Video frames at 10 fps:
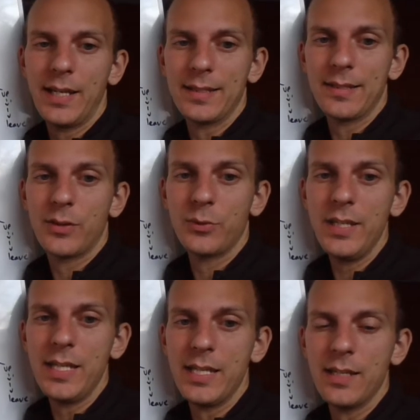has
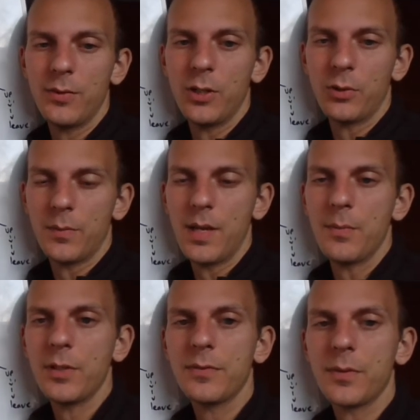three, if you'll
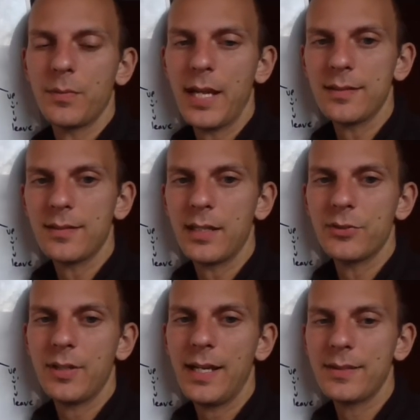remember from last
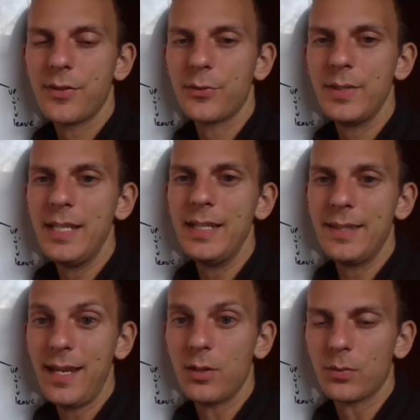lecture, has three
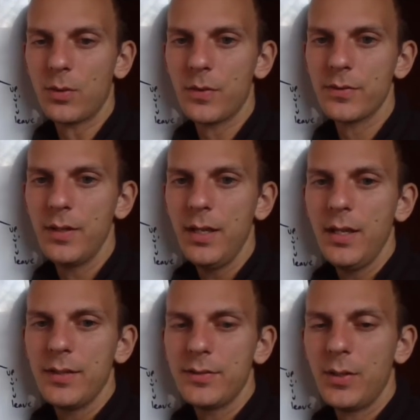theta roles.
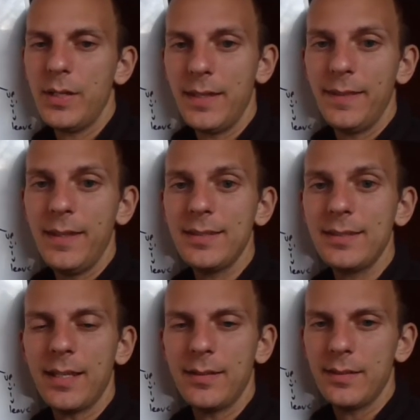So in this
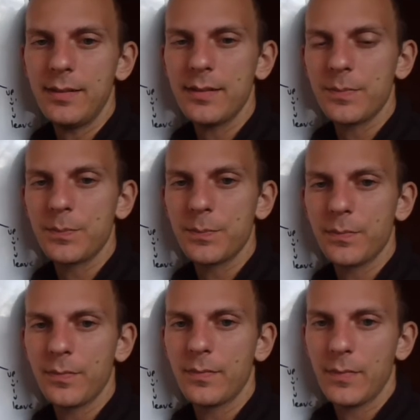sentence,
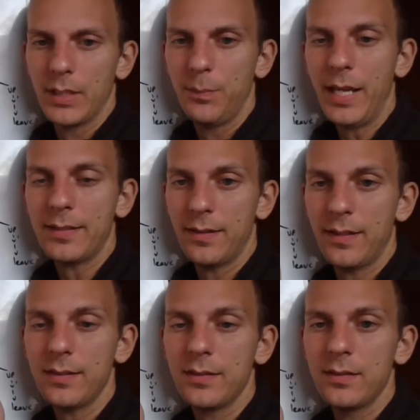back to
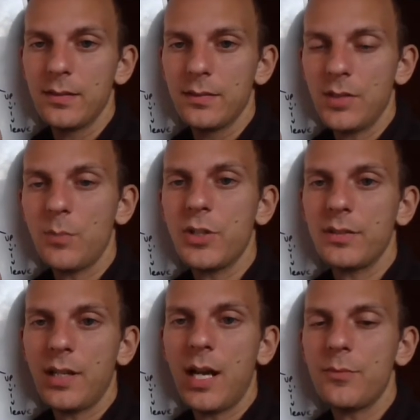this
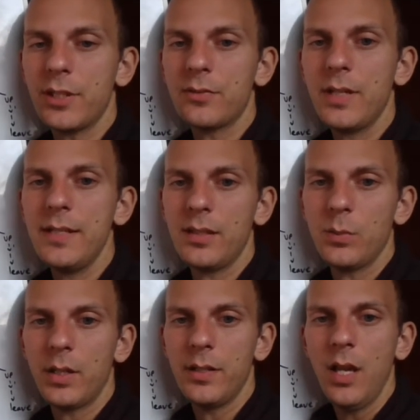subject to object raising
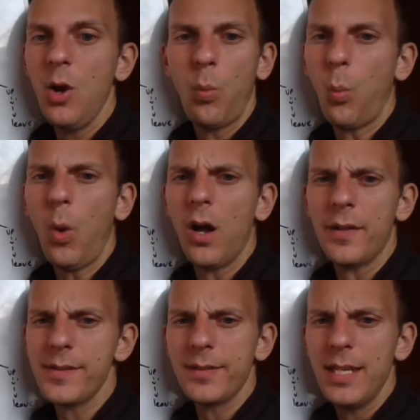one,
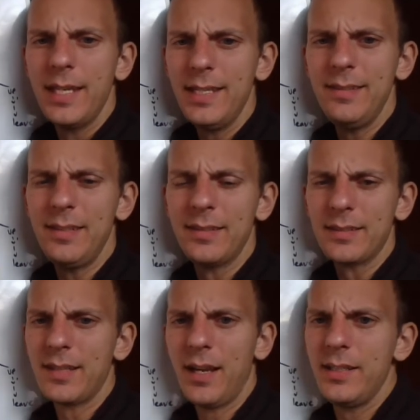wants isn't
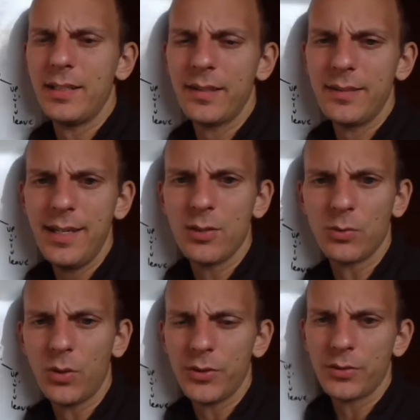assigning a theta
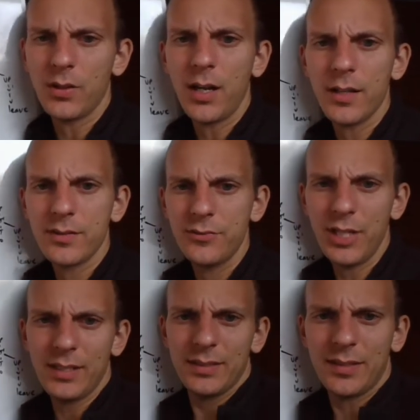role to Ross.
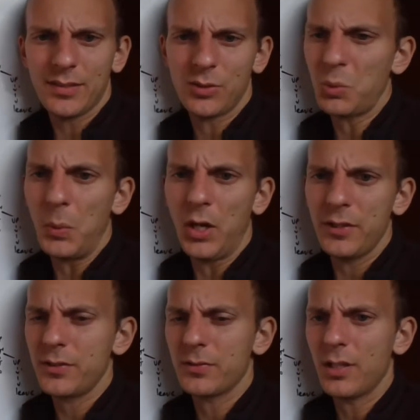Janice doesn't
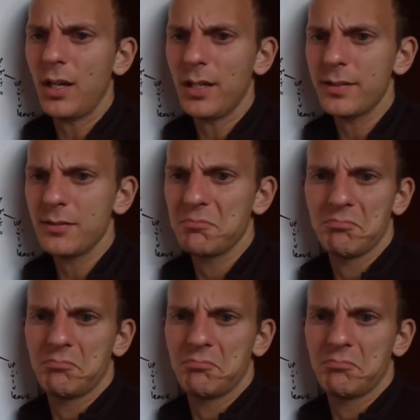want Ross.